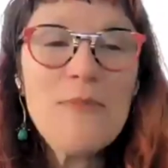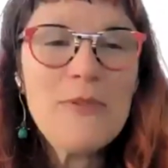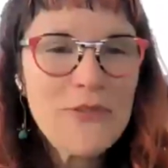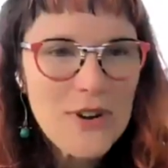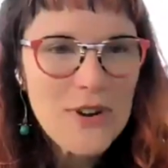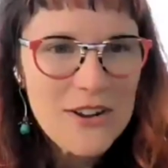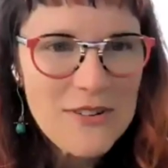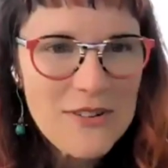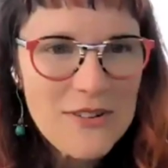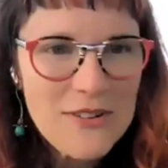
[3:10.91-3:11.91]
before I go
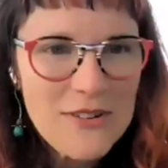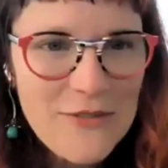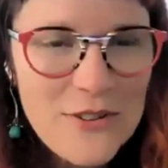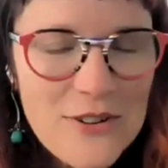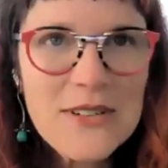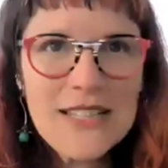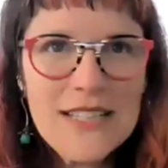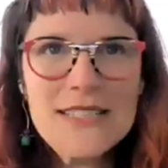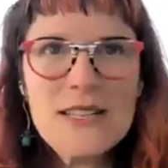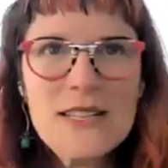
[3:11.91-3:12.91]
any further, also I'd like
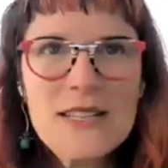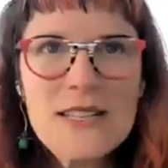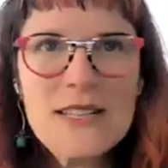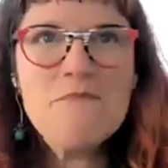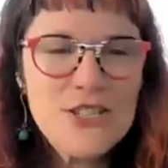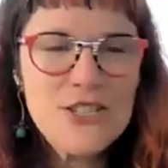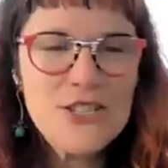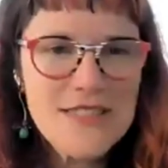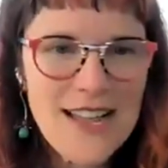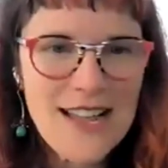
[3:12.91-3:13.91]
to mention that
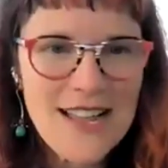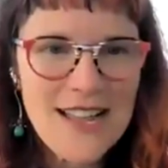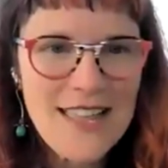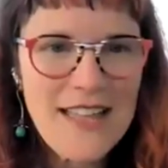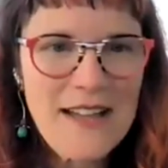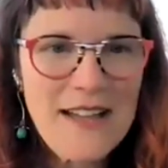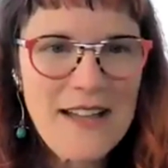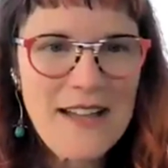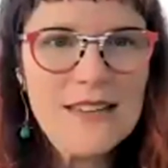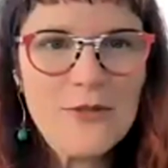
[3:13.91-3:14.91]
I am
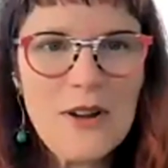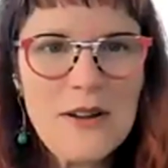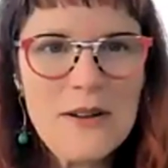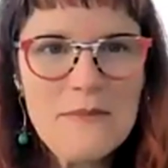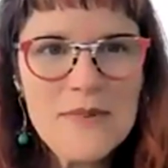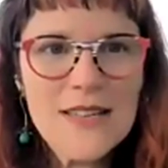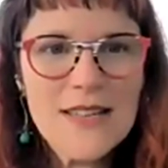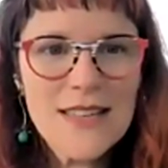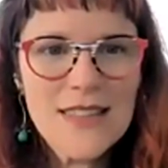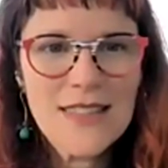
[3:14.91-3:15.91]
zooming in
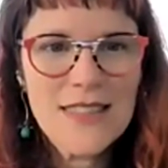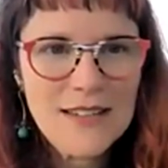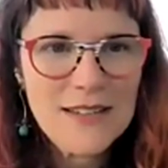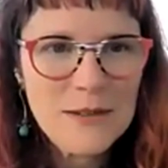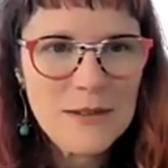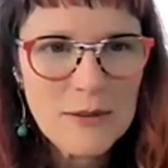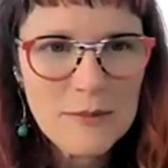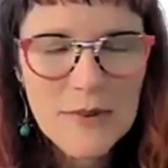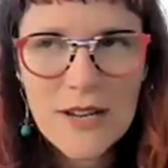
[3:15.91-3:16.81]
from the